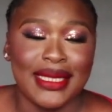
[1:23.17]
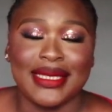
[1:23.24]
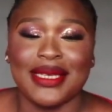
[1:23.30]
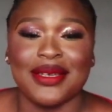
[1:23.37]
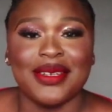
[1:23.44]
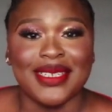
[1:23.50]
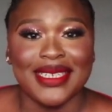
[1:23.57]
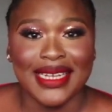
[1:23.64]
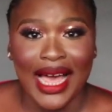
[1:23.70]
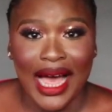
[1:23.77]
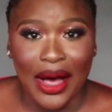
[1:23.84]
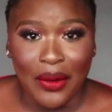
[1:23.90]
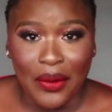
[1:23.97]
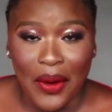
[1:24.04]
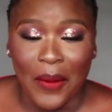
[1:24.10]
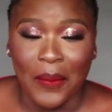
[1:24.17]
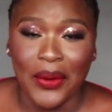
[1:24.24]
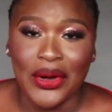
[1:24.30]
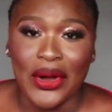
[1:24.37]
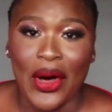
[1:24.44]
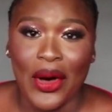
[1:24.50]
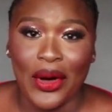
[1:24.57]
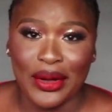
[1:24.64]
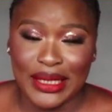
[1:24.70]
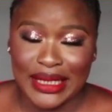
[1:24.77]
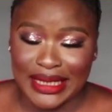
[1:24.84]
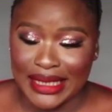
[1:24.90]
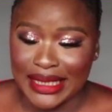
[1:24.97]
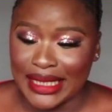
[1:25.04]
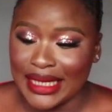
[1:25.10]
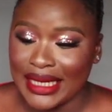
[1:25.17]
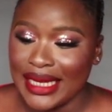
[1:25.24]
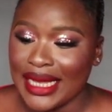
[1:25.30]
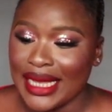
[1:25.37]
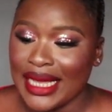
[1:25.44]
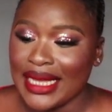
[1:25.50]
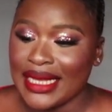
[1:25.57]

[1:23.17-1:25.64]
till now, upon all the